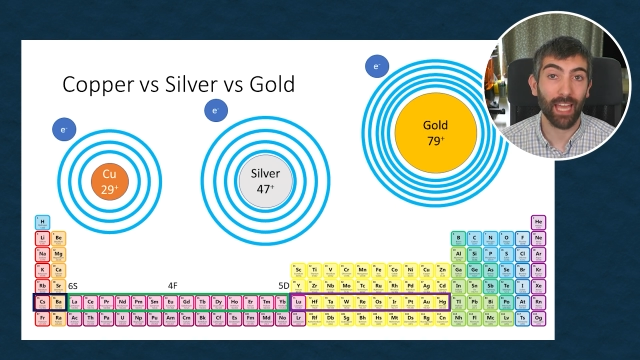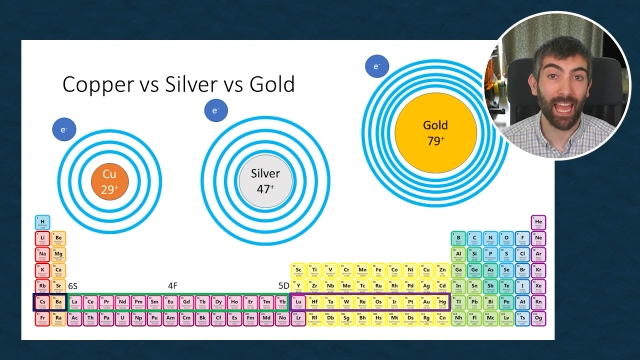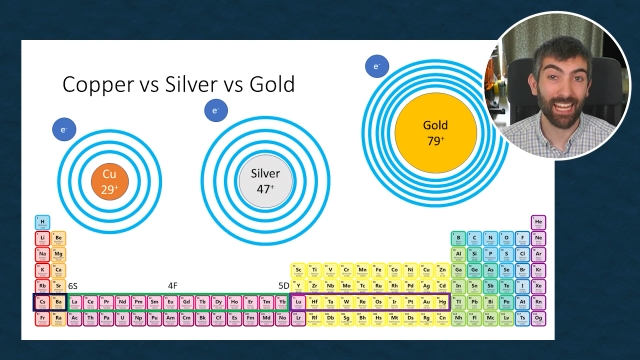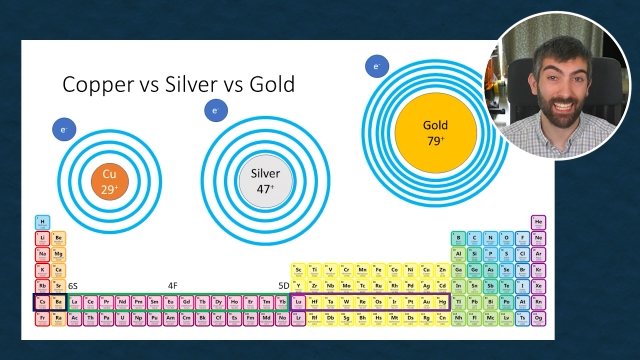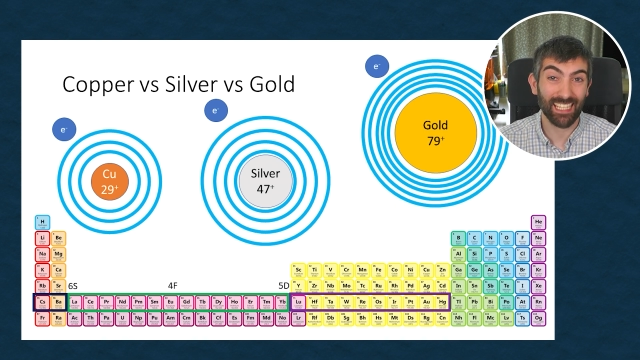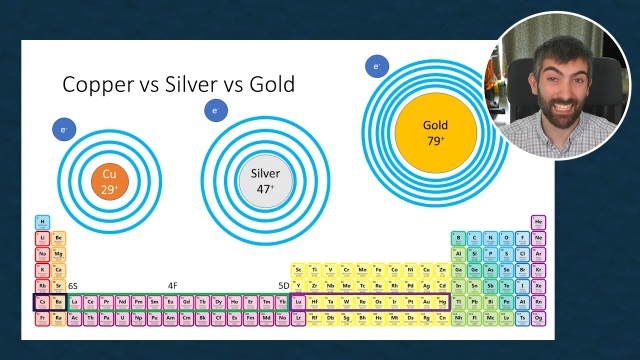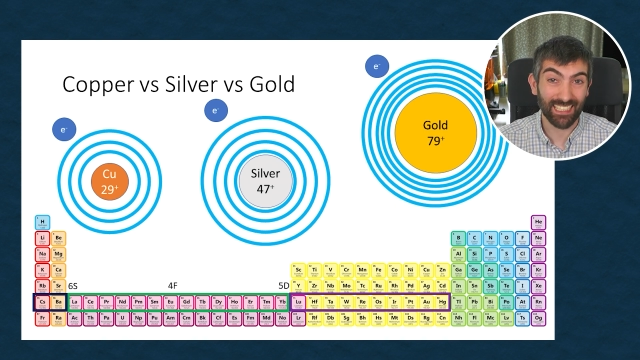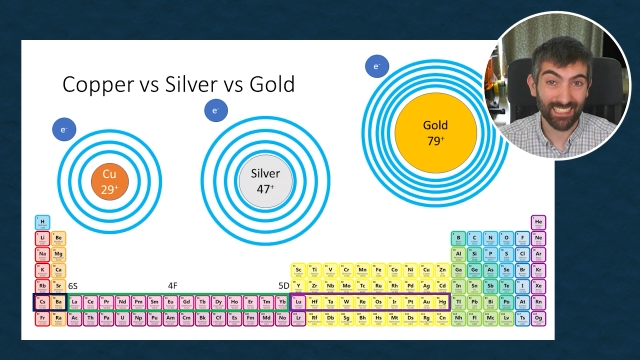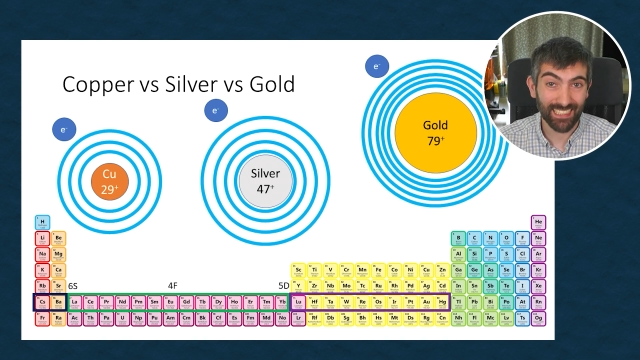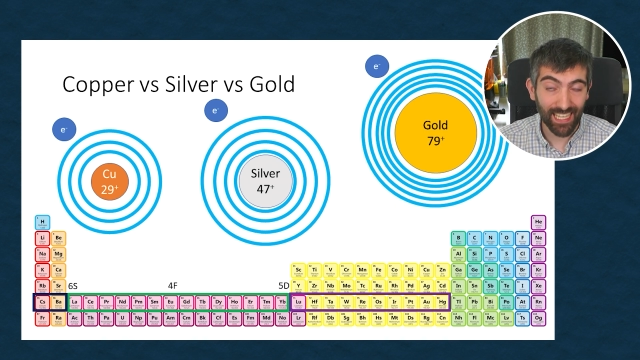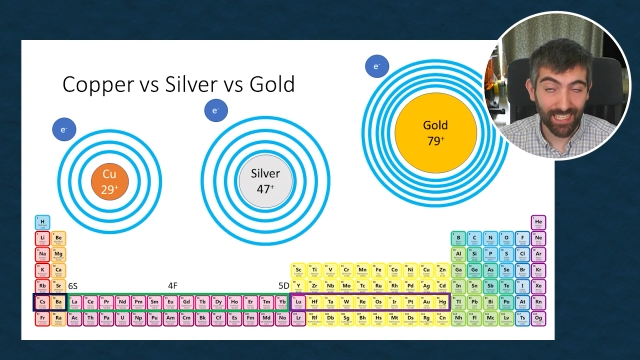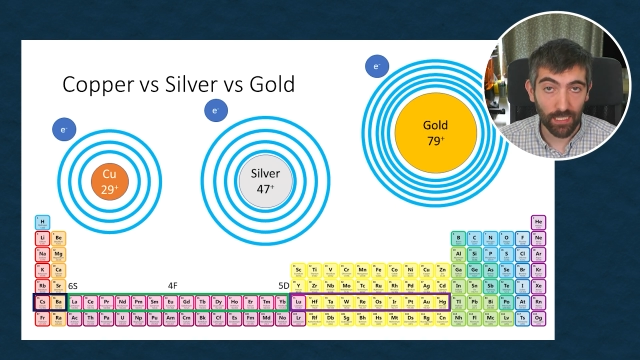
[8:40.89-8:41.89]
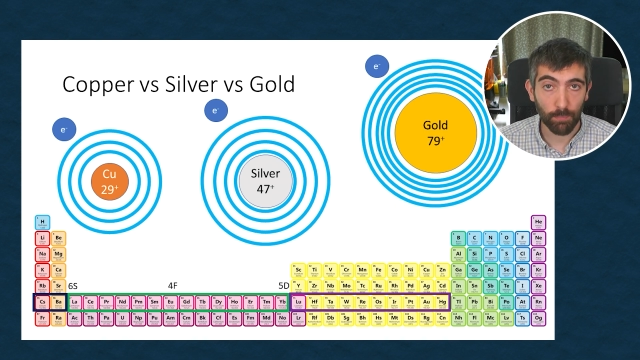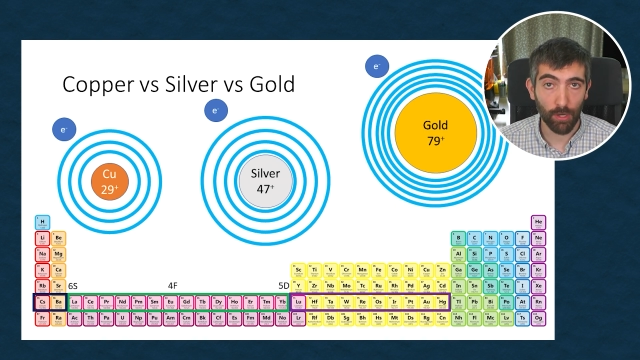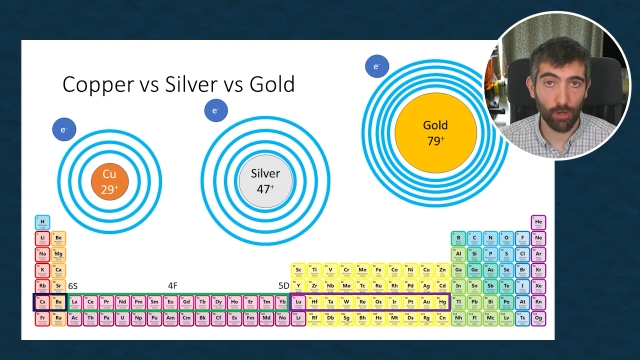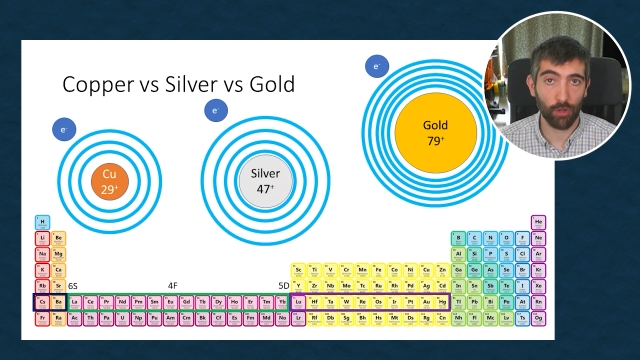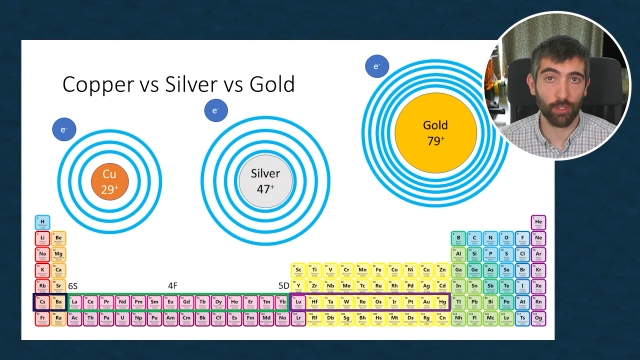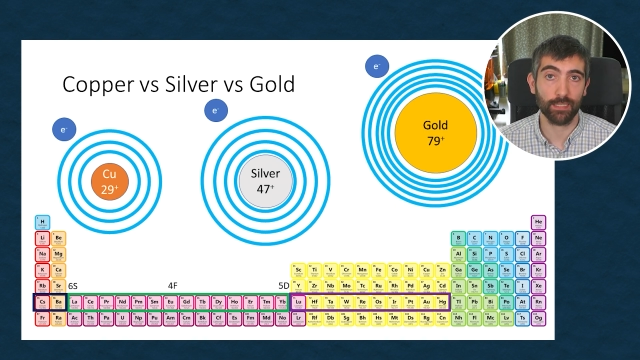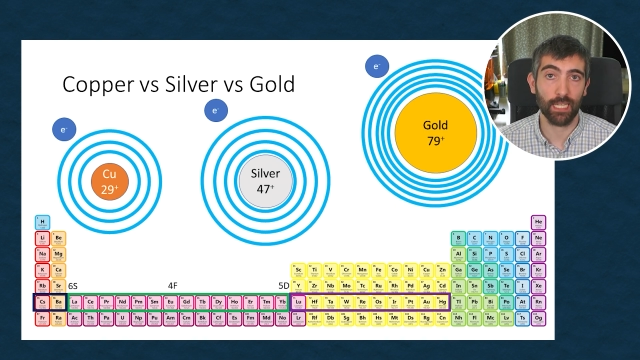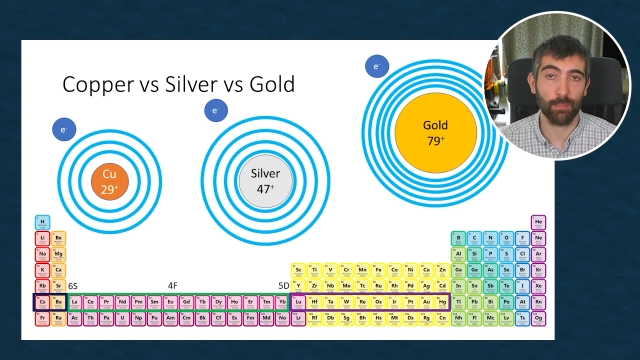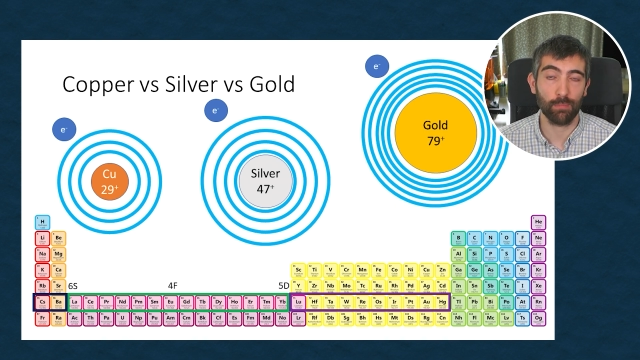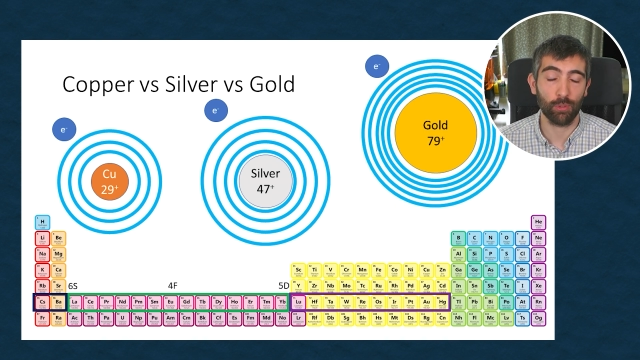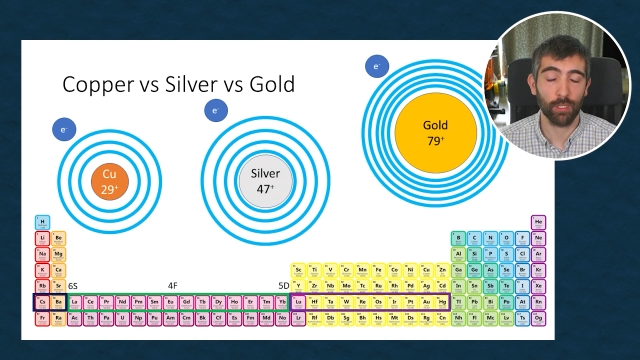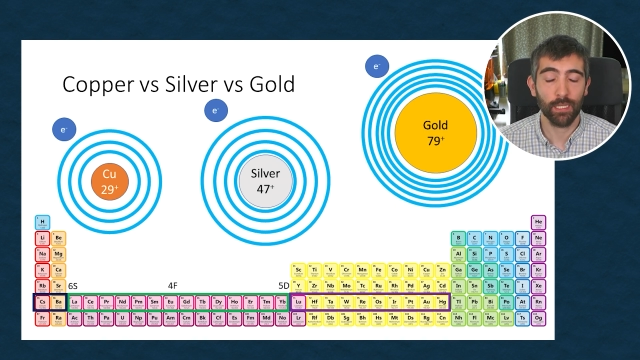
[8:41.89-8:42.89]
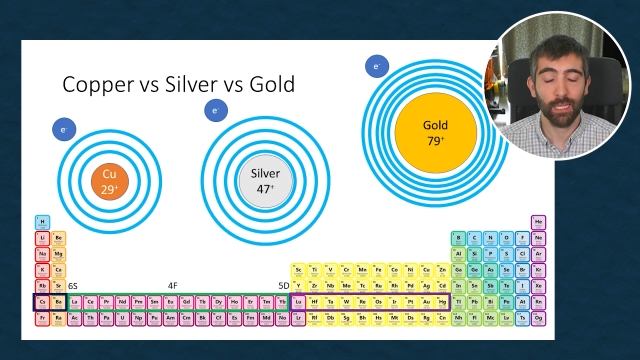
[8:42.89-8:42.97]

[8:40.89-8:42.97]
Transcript: at an extended periodic table.